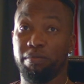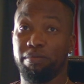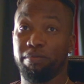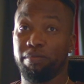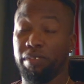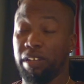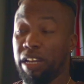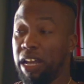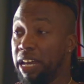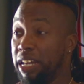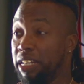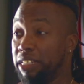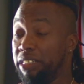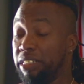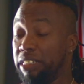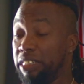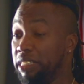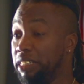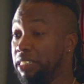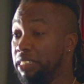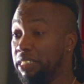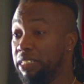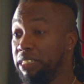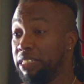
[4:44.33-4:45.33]
Like
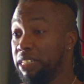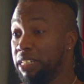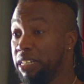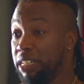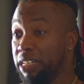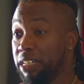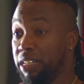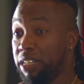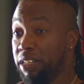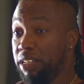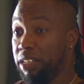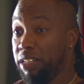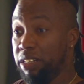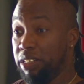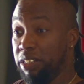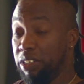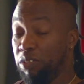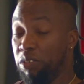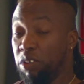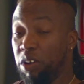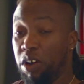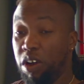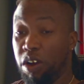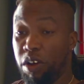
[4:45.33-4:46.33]
she, you
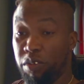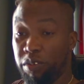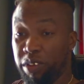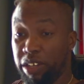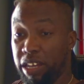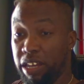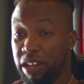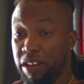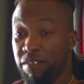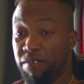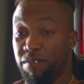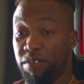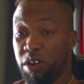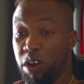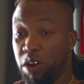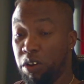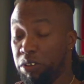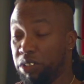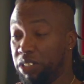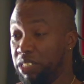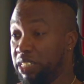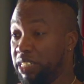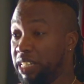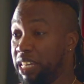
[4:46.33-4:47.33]
know, her gift, her
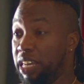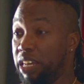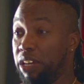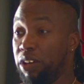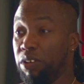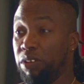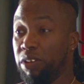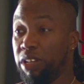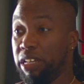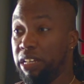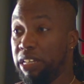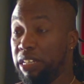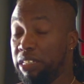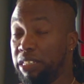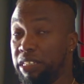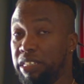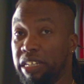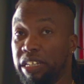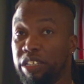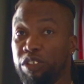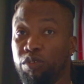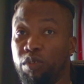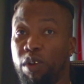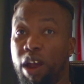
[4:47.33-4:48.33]
skill is
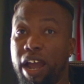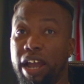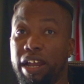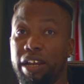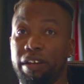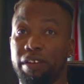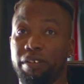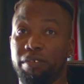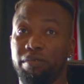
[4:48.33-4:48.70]
is right